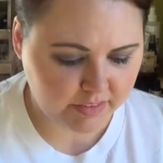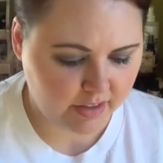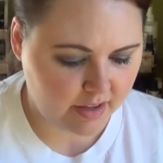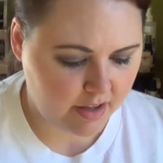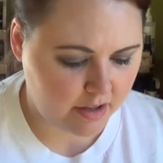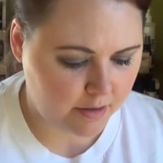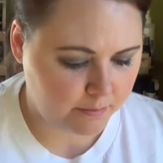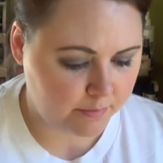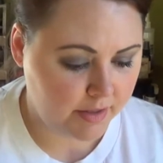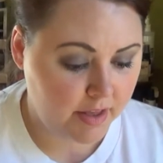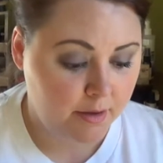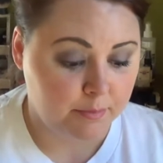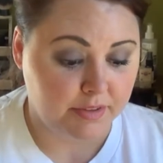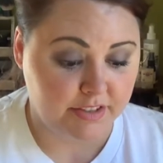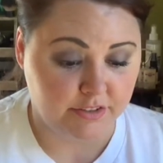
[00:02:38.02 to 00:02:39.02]
Um,
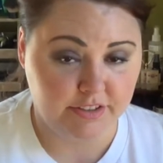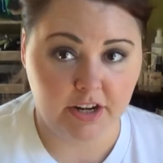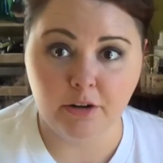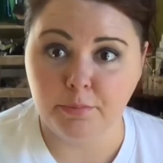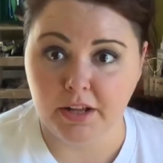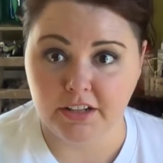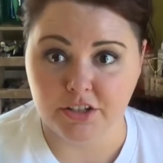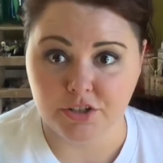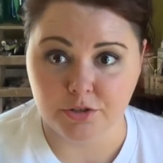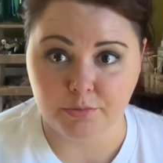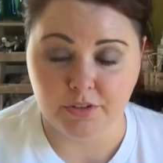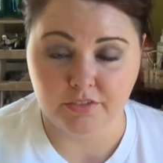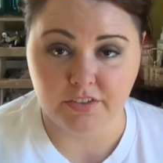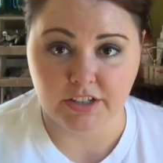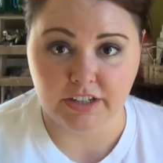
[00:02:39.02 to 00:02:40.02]
but their nail polish
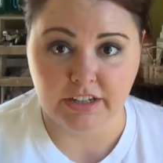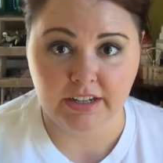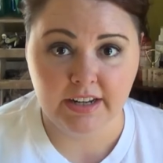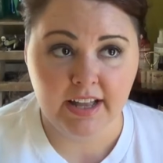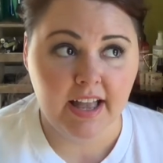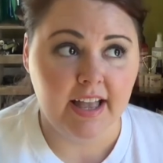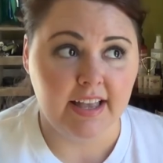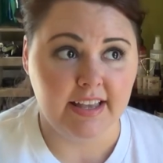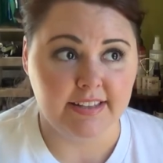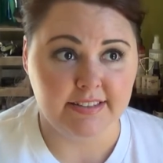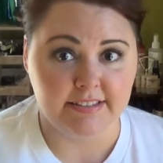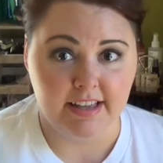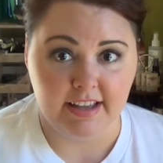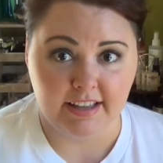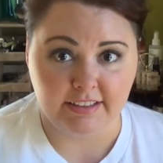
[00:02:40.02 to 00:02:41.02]
remover is
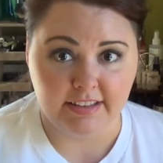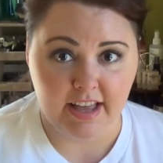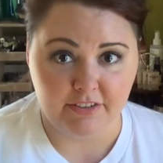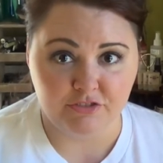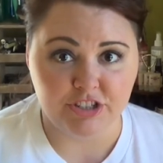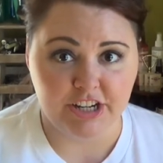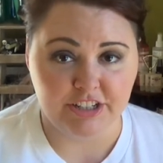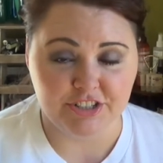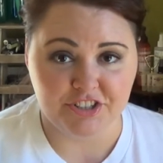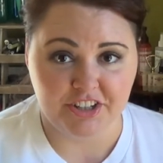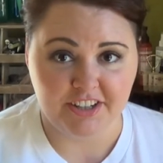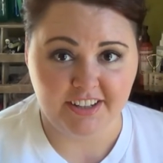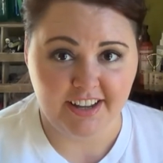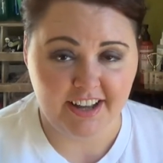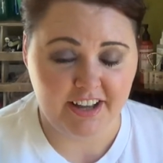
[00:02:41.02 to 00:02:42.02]
like a life
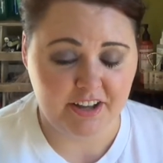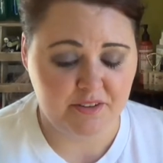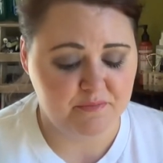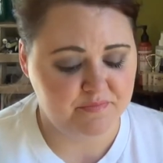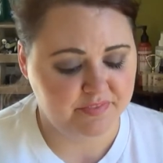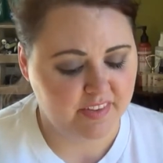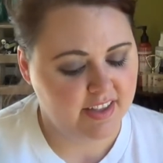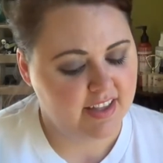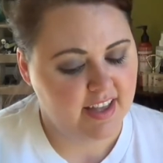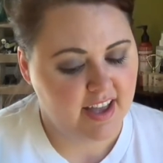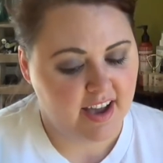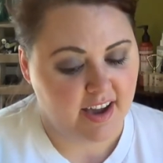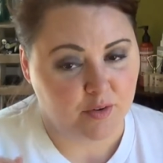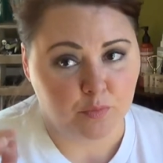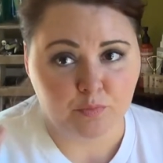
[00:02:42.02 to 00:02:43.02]
changer. Um,
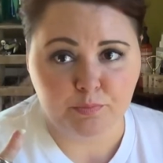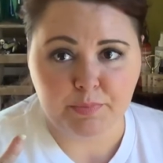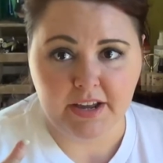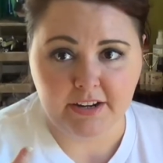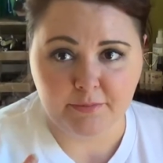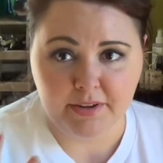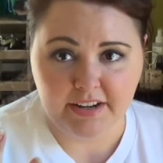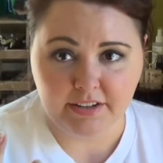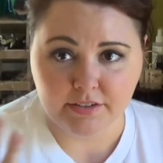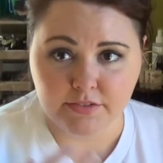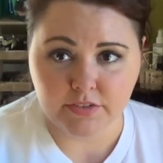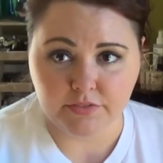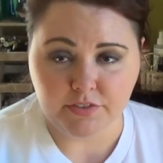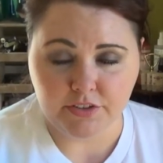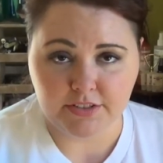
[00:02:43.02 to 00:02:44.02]
I painted my nails
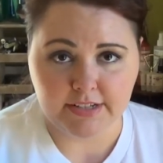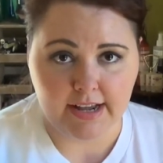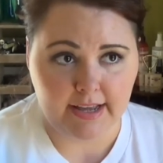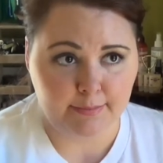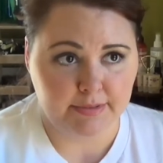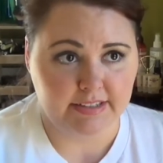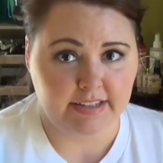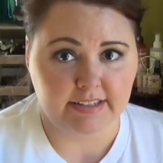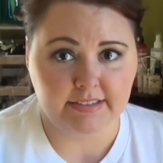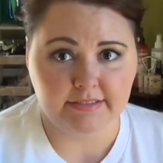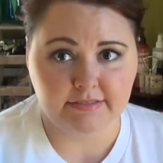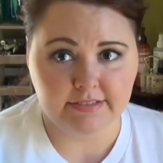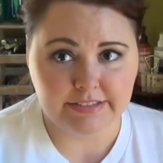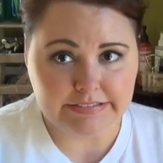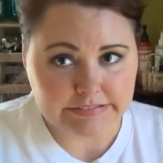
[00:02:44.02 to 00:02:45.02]
for the first time in like
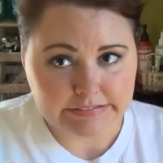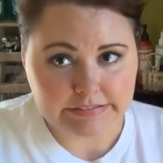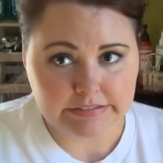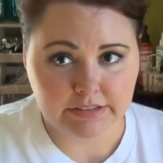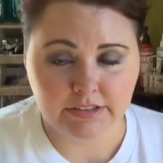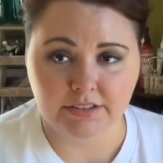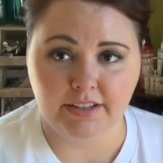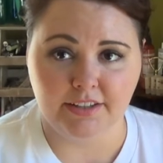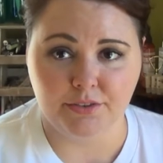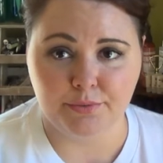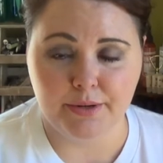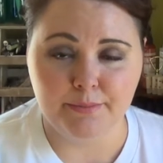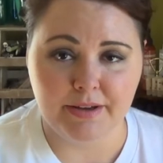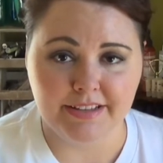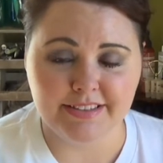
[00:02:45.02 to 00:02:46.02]
like
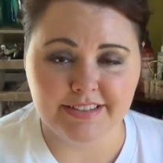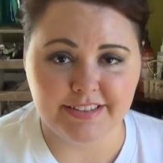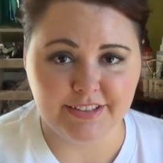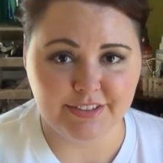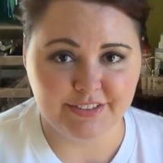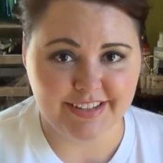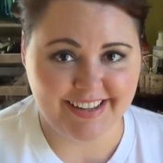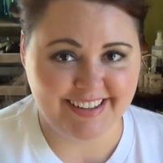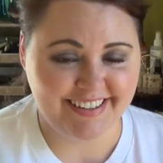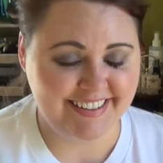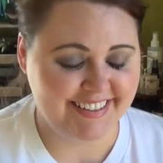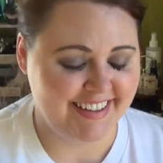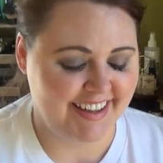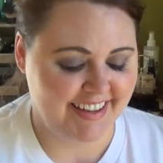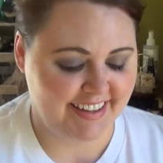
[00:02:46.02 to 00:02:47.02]
three months the other
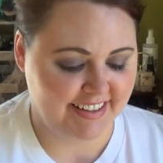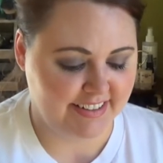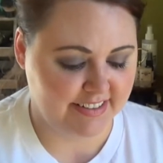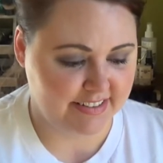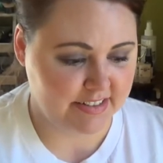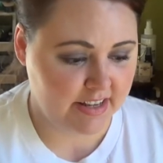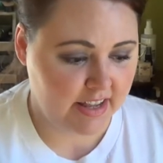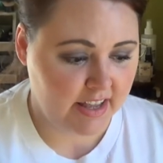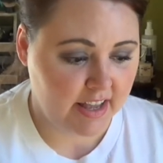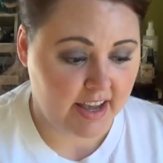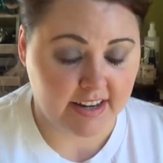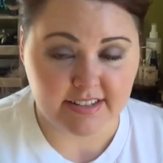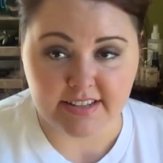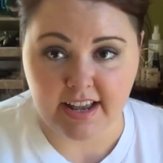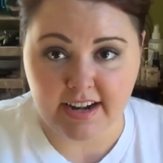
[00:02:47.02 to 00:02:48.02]
day, and
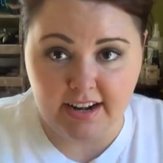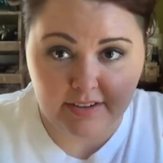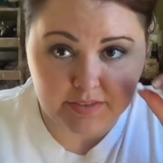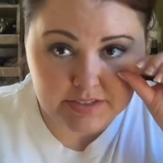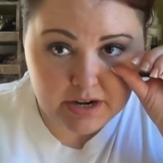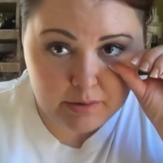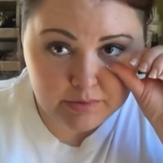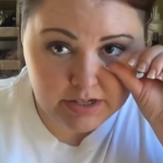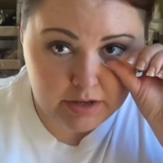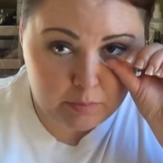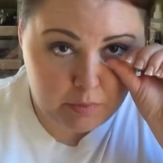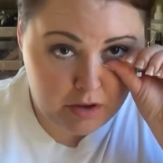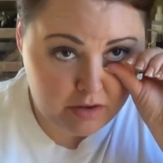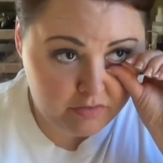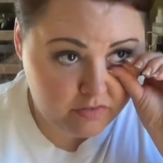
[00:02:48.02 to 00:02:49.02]
I decided it was time to take
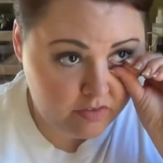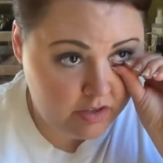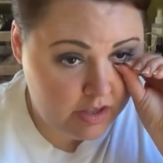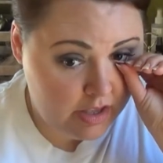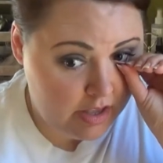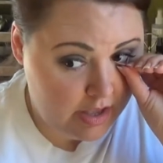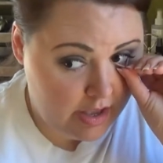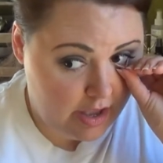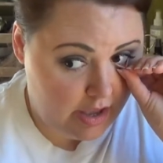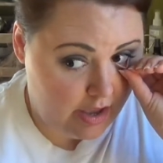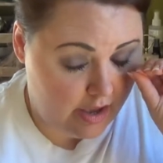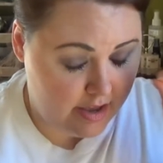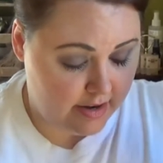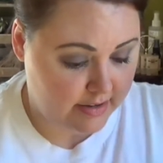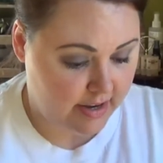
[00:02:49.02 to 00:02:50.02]
them off.
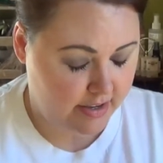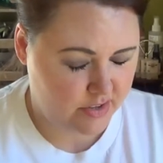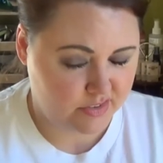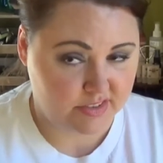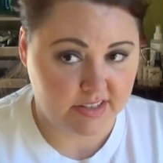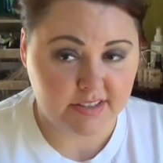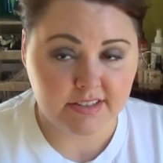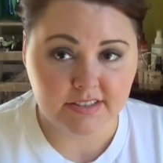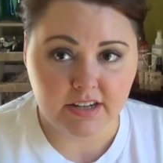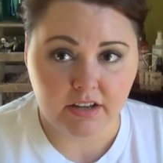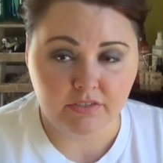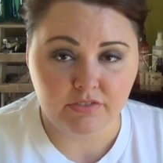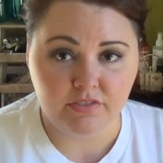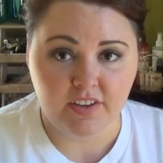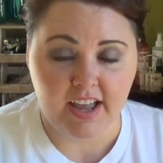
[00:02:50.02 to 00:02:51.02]
And I used this
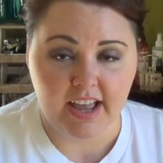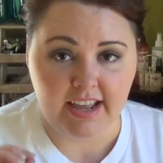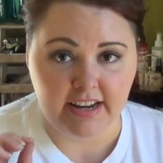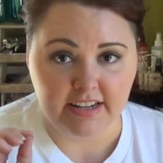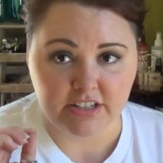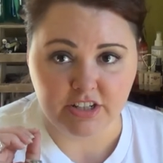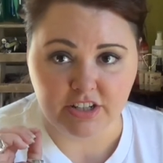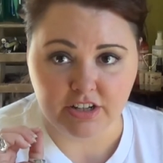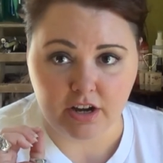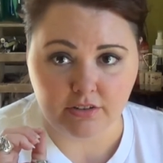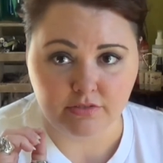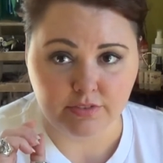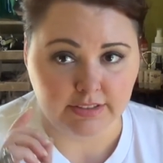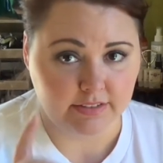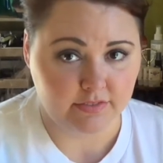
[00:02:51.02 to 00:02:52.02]
stuff, and it took it
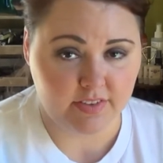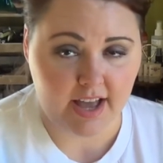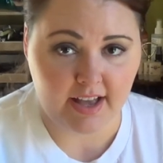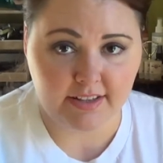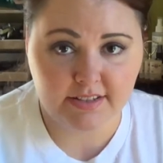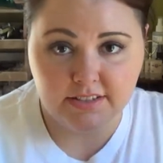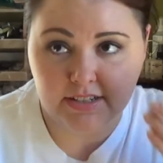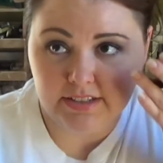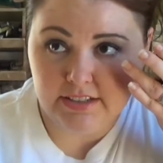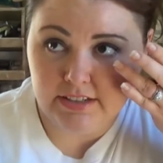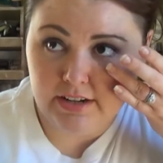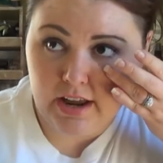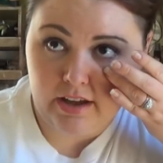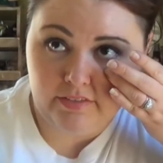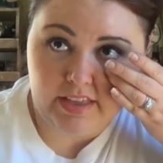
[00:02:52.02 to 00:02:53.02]
off really fast. It
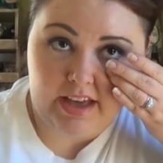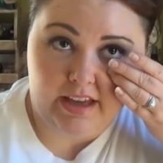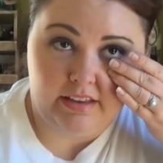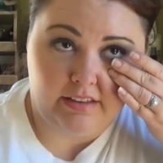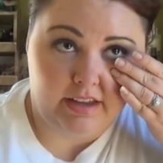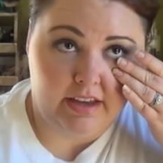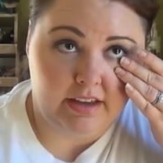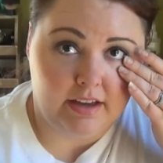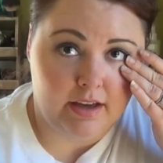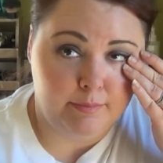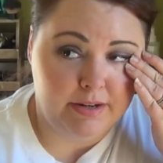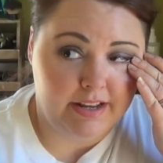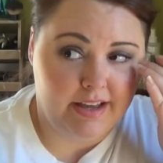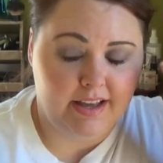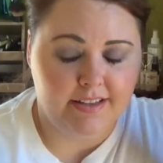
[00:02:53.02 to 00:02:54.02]
didn't have that like I
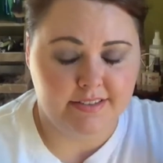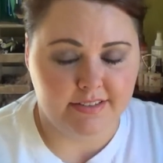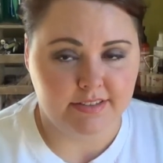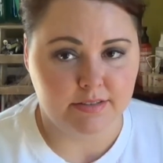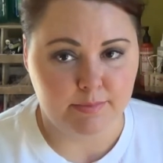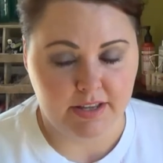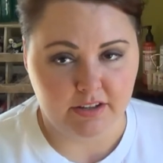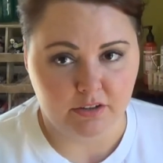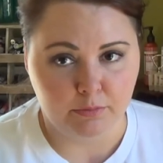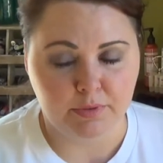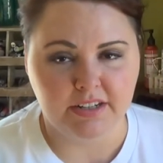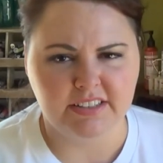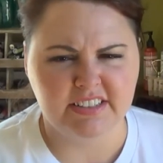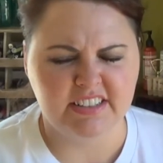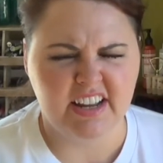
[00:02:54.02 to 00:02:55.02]
mean it has a smell,
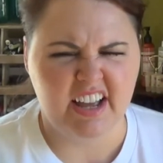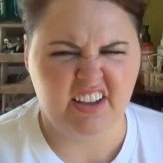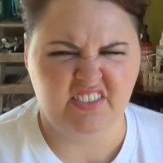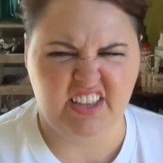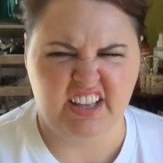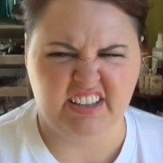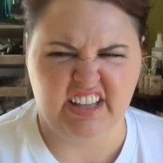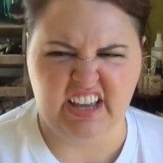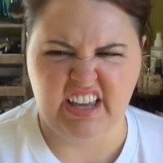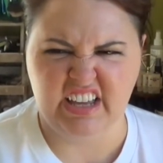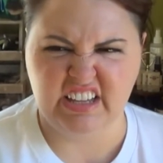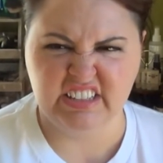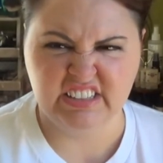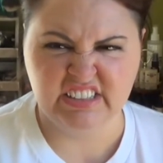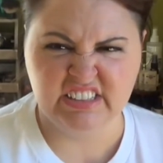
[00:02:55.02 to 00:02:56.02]
but it didn't have that
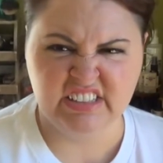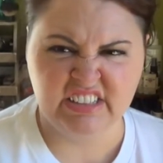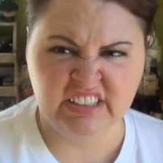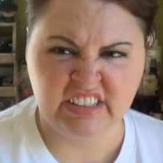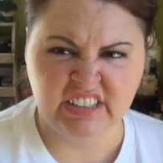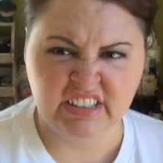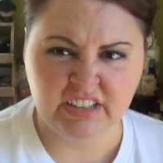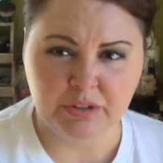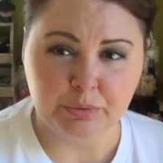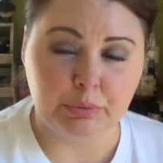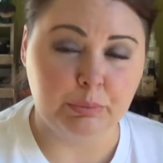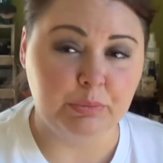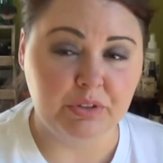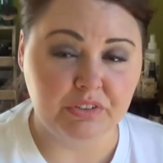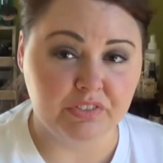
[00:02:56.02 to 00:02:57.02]
like
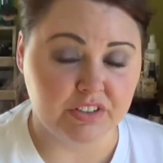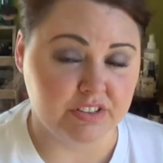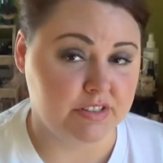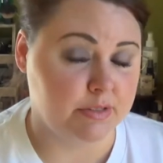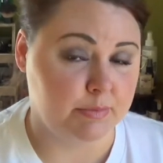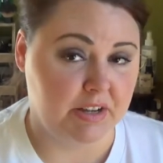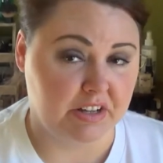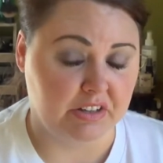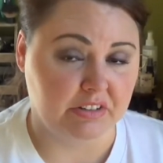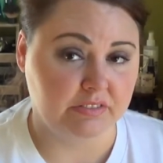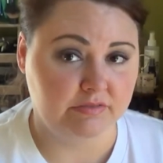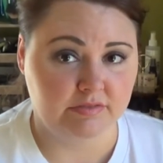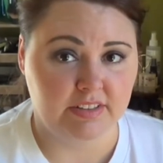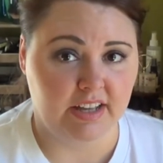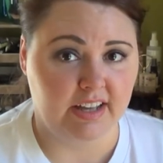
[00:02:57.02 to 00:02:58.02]
remover smell
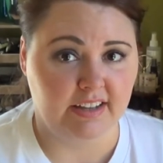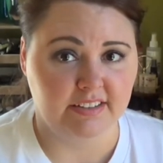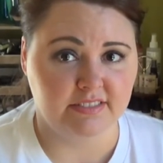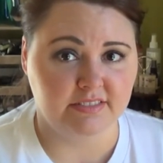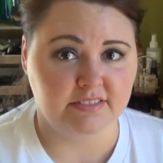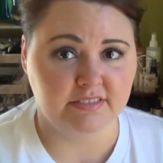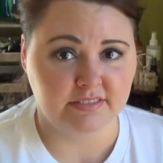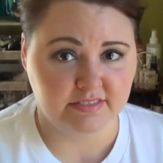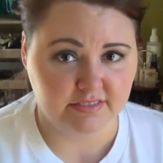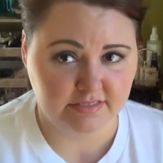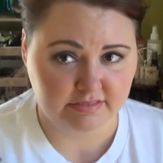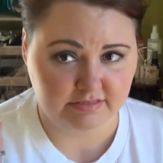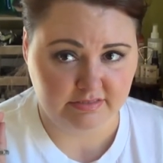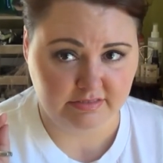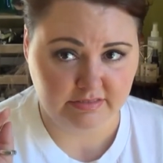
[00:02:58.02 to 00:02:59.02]
that.
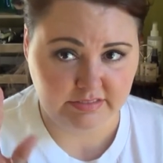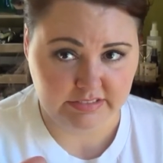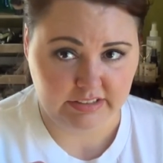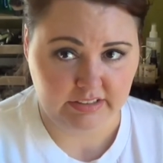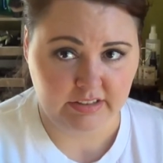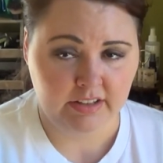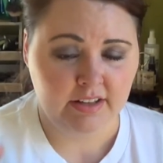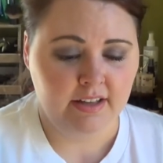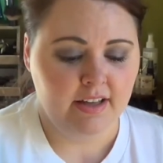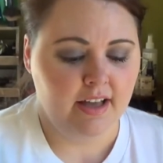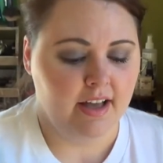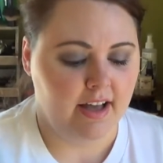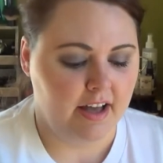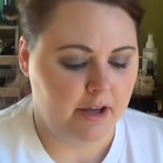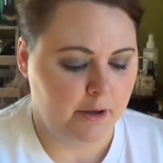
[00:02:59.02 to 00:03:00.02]
Mm,
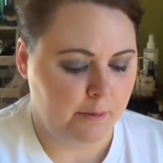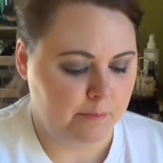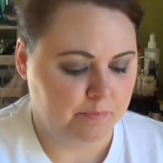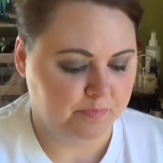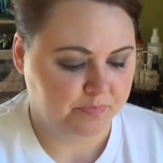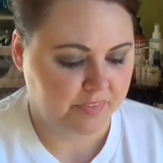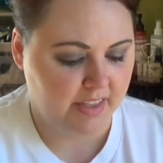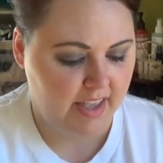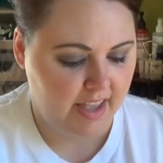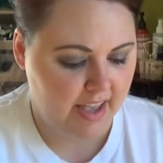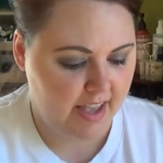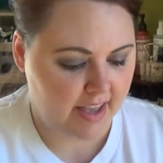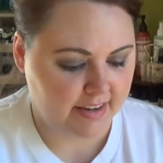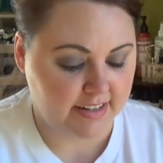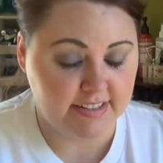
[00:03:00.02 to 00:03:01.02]
um,
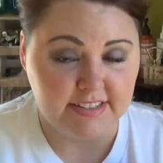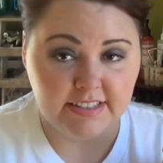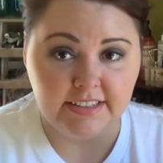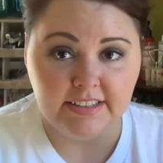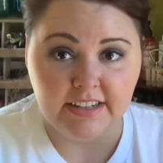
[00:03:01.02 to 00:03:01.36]
and it did